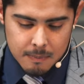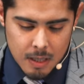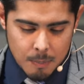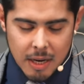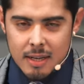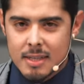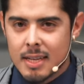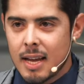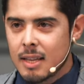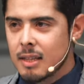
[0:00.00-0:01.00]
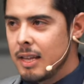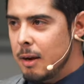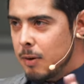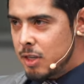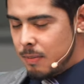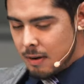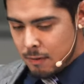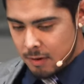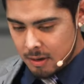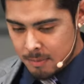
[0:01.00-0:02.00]
I'm not going to say it in the language, it might,
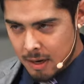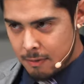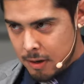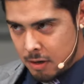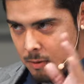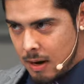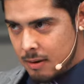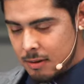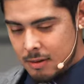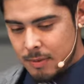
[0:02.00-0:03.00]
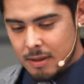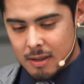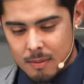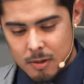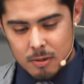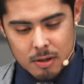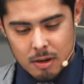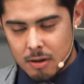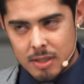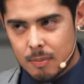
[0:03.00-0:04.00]
freak, it might freak you out. You might think I'm doing a
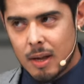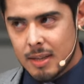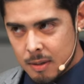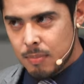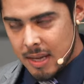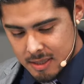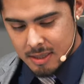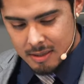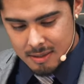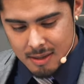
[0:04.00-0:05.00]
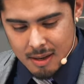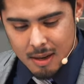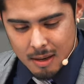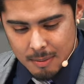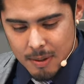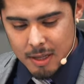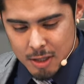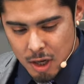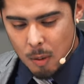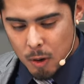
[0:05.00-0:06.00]
curse. I'm not. It's a blessing. But it's
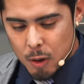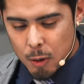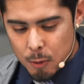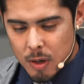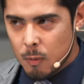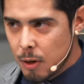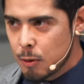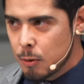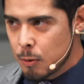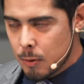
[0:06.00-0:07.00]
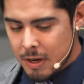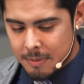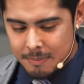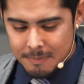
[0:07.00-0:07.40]
Psalm 103, 1 through 3.